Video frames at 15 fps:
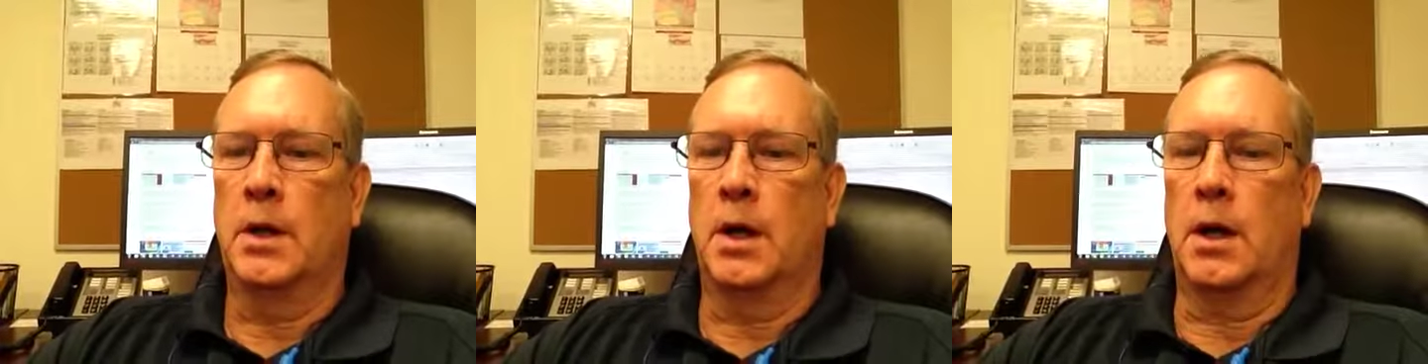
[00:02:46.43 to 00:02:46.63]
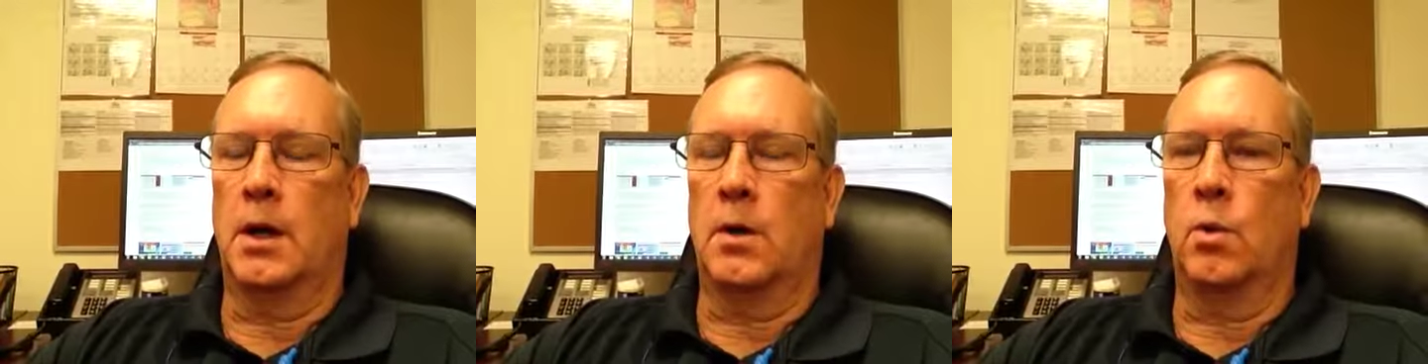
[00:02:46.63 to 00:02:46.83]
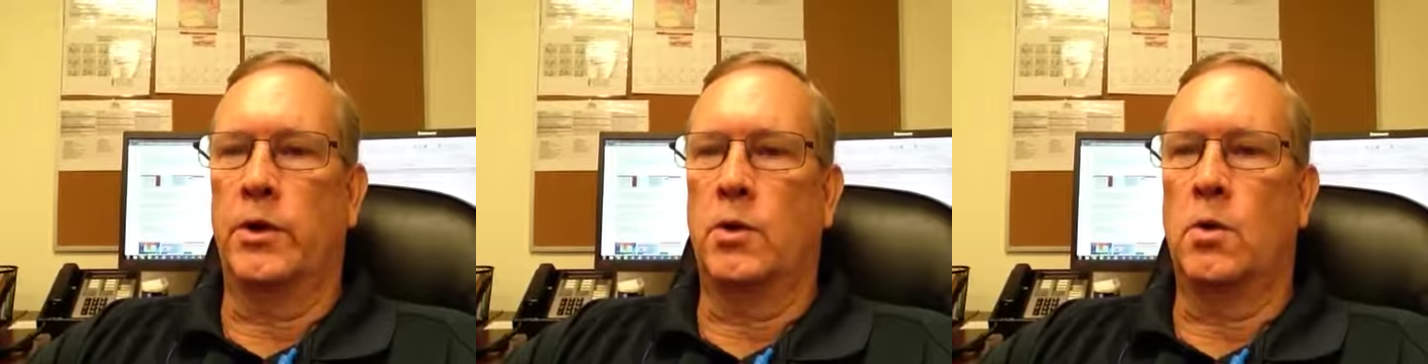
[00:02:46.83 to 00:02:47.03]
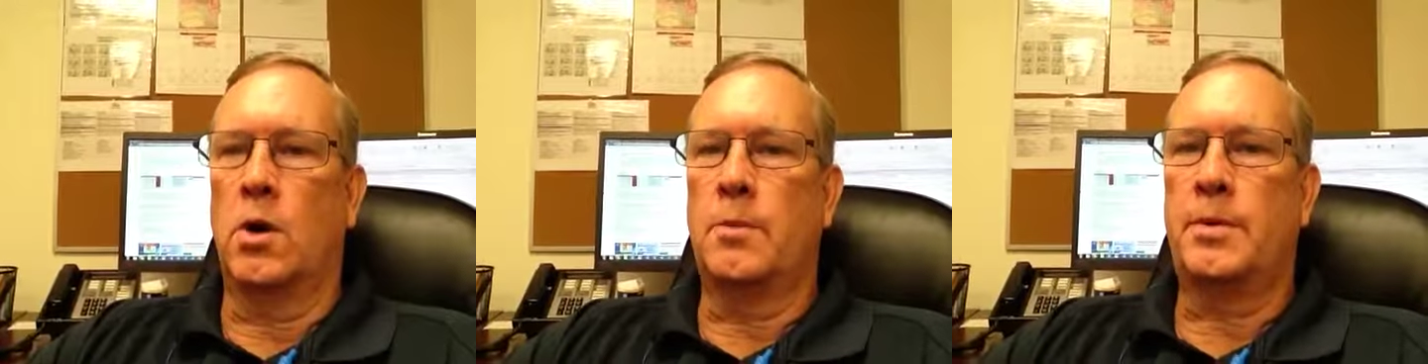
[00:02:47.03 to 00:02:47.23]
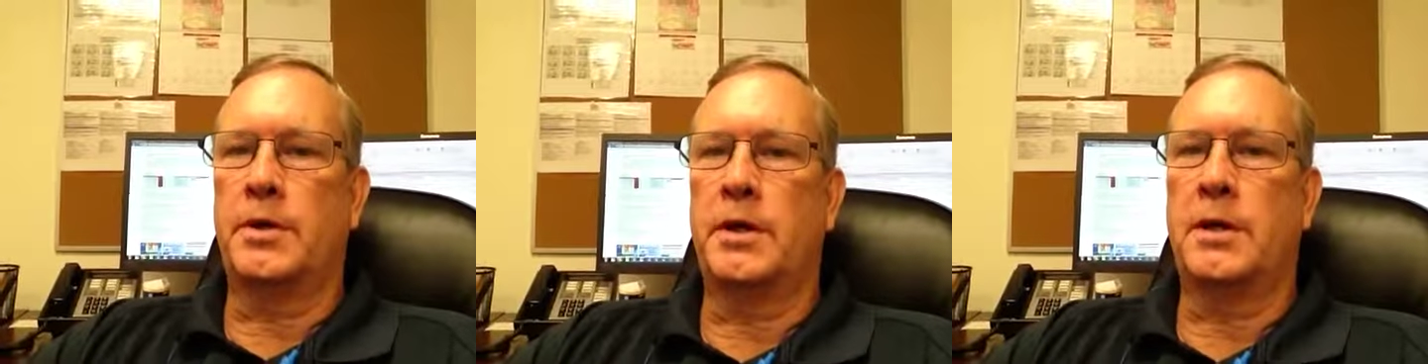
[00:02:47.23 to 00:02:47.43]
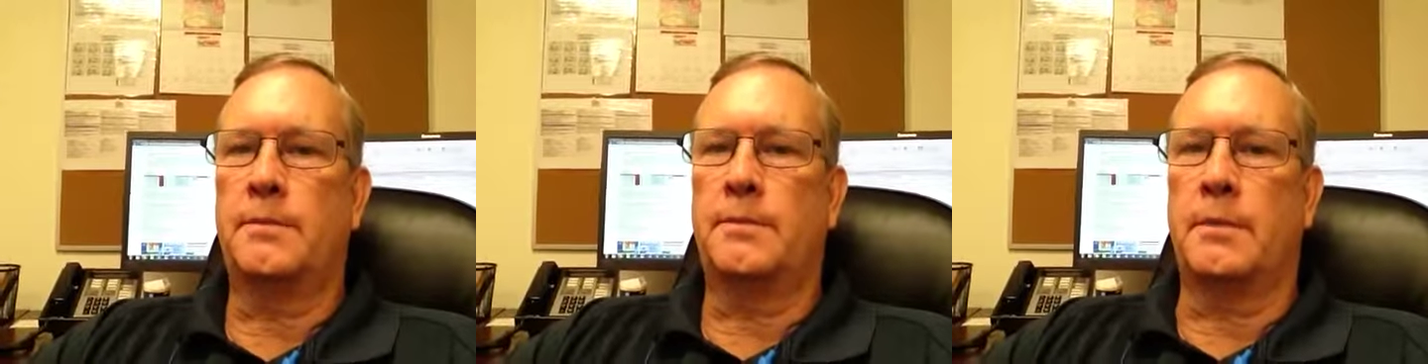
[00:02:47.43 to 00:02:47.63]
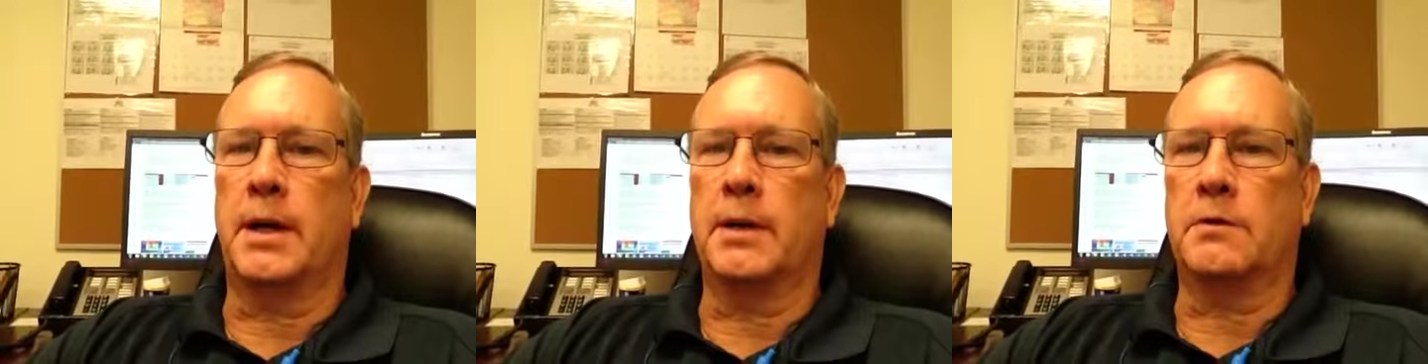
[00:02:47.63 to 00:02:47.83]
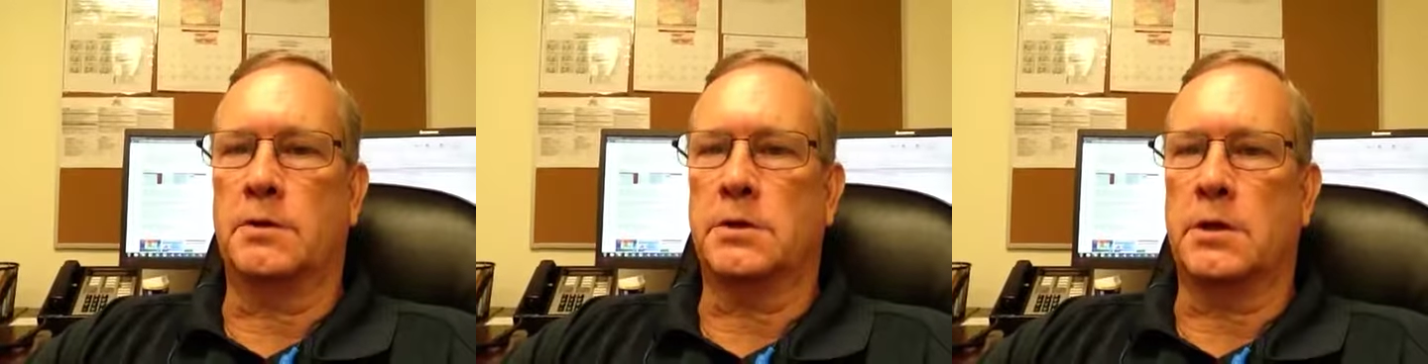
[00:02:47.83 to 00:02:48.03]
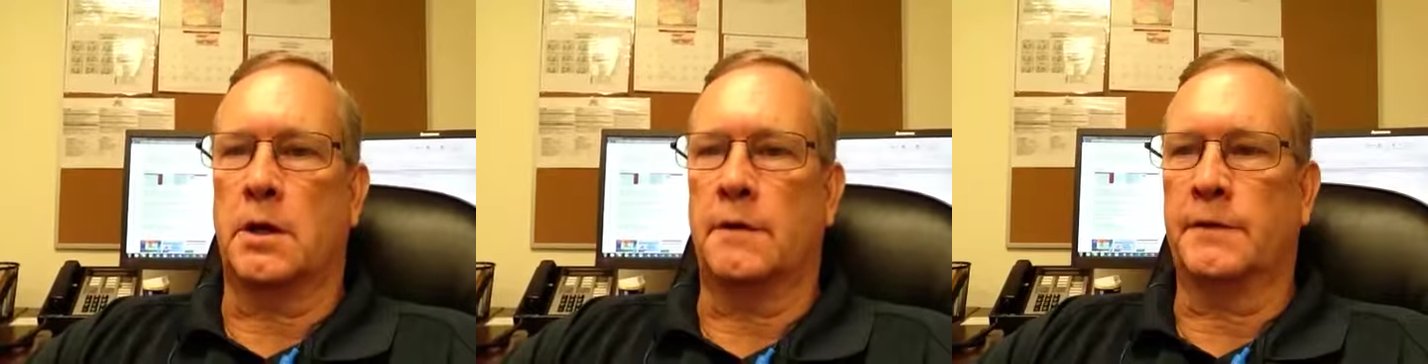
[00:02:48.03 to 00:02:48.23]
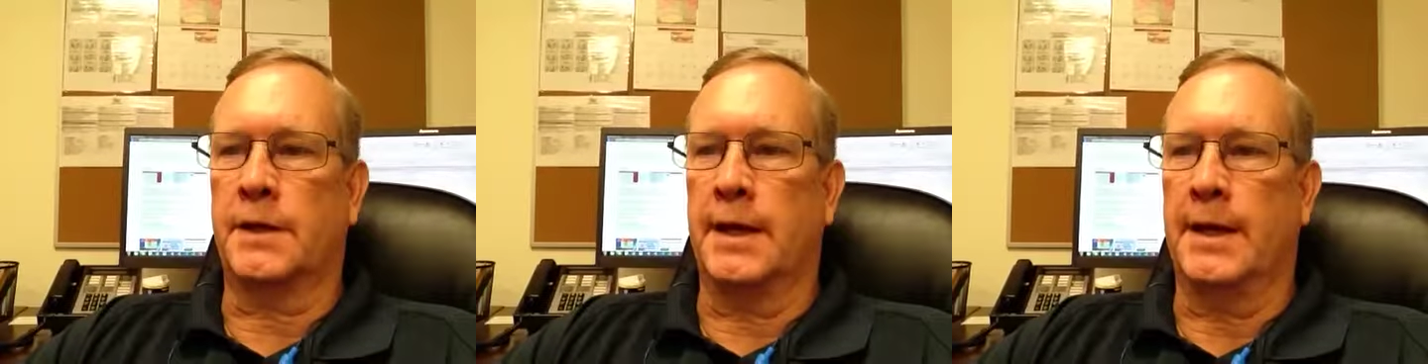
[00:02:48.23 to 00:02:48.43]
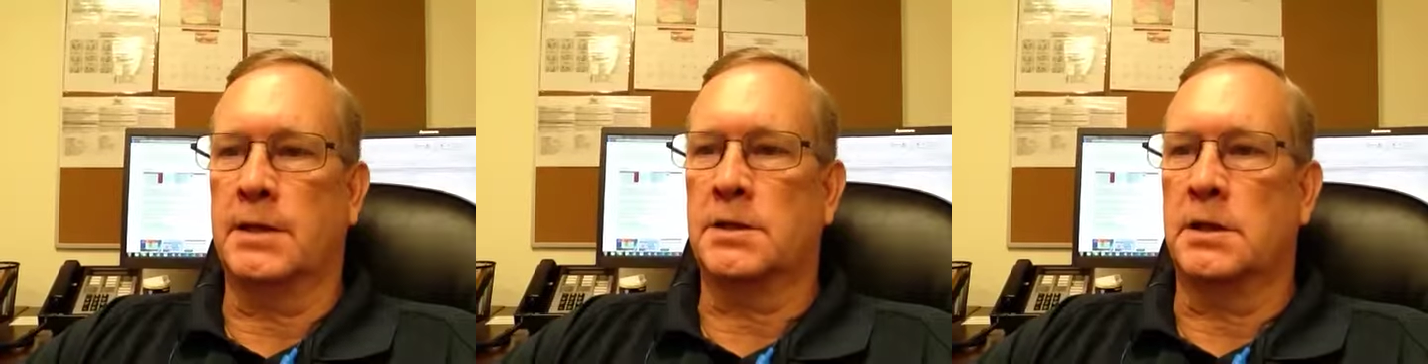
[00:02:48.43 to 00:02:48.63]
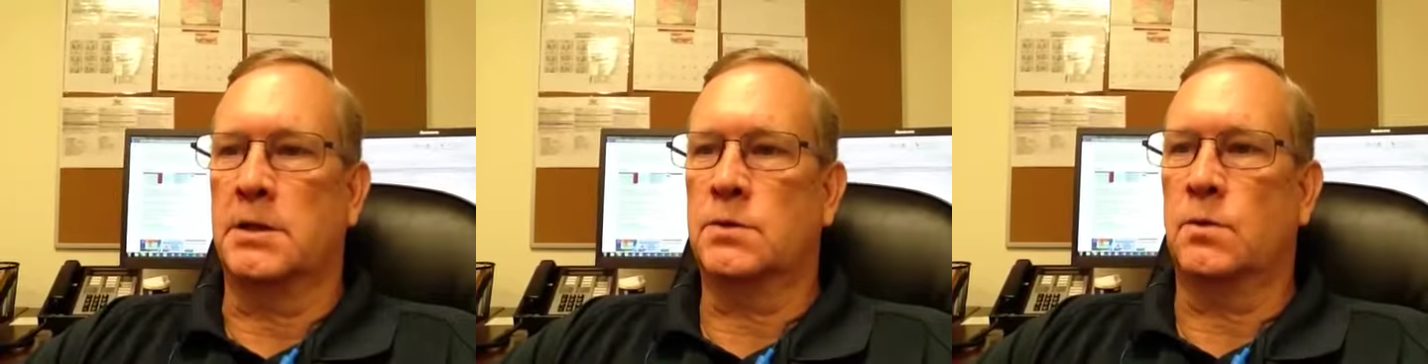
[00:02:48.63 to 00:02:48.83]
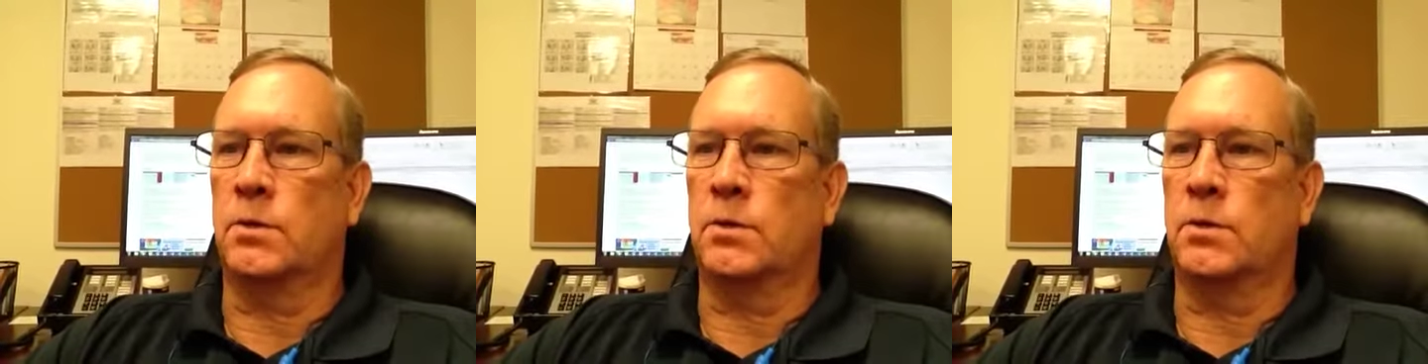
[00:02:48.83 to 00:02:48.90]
When you open up Microsoft Access,